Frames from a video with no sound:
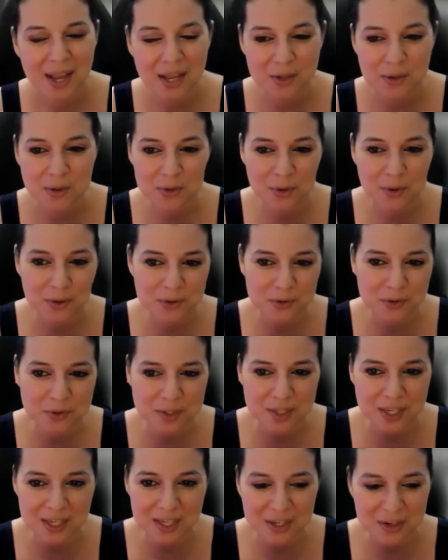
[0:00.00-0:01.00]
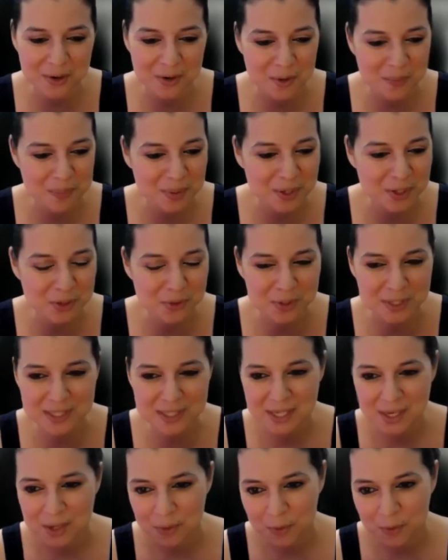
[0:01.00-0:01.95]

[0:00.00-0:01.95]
And you could also see it here on Pinterest